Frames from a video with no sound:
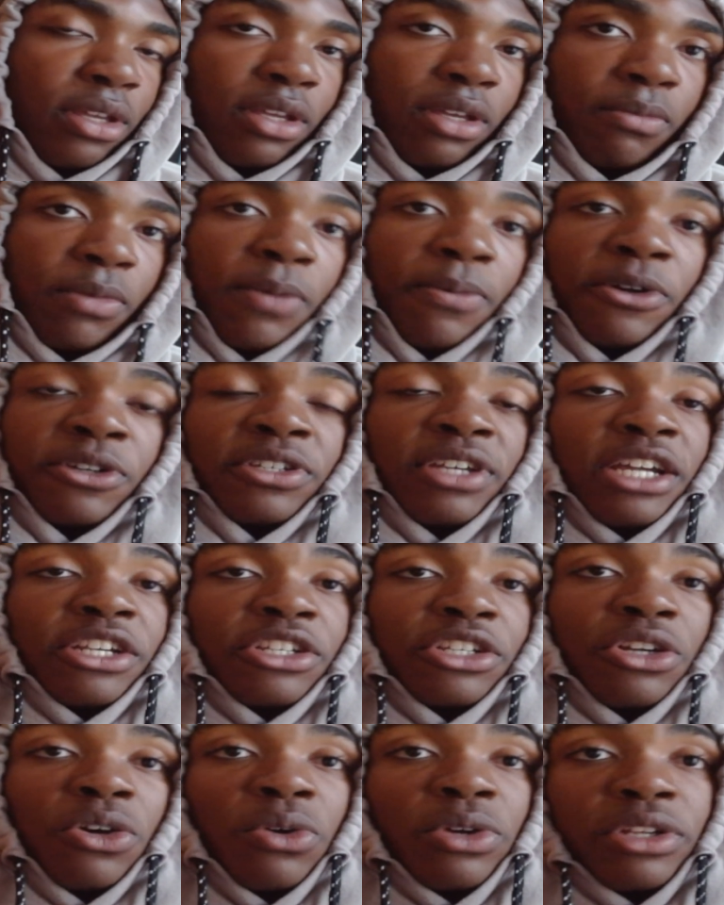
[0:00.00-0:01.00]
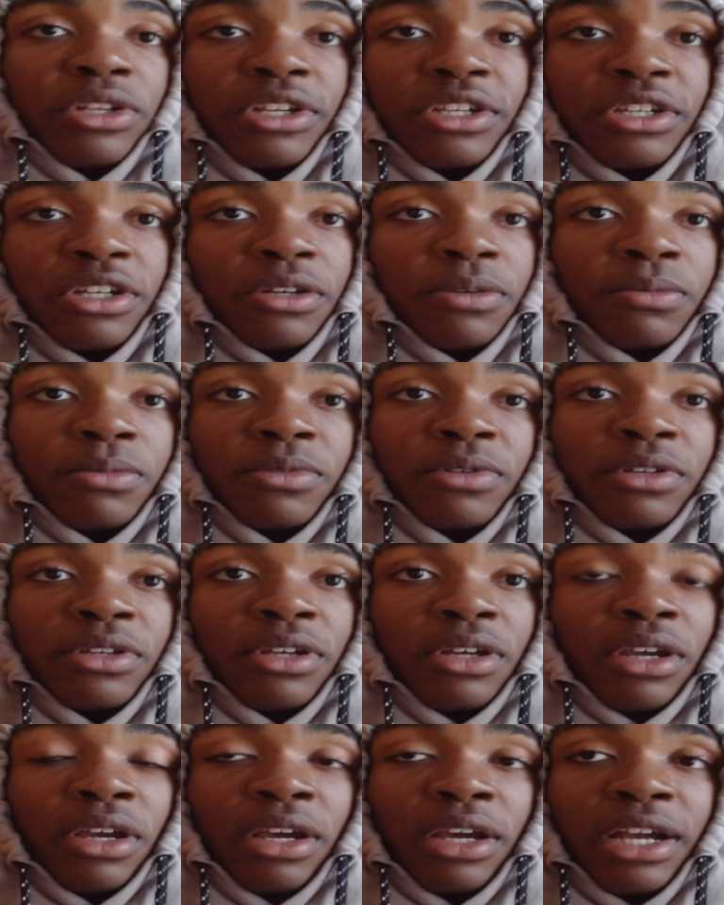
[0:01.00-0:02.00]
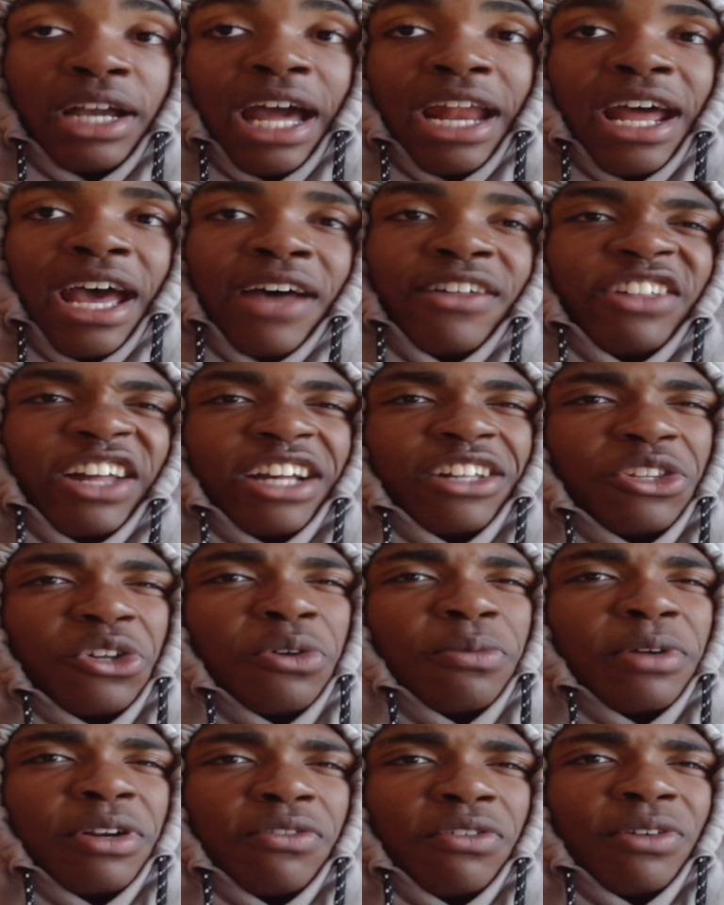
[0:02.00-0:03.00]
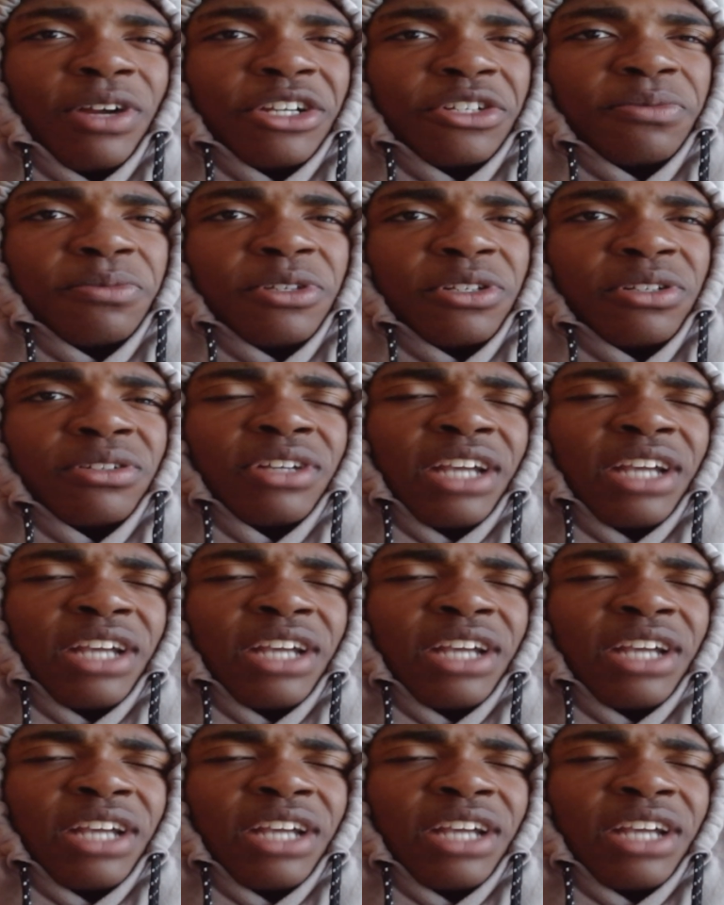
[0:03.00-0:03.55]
Me personally, I just go into the gym, kind of have like a little bit of a regimen,